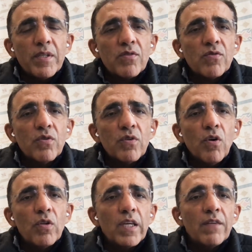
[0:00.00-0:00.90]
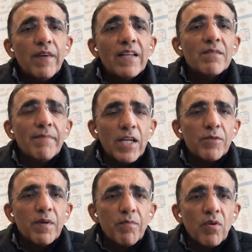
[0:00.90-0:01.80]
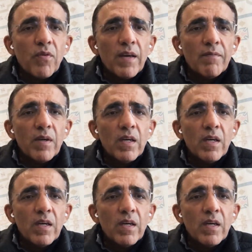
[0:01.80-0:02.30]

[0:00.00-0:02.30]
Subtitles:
Business School called the Advanced Management Program.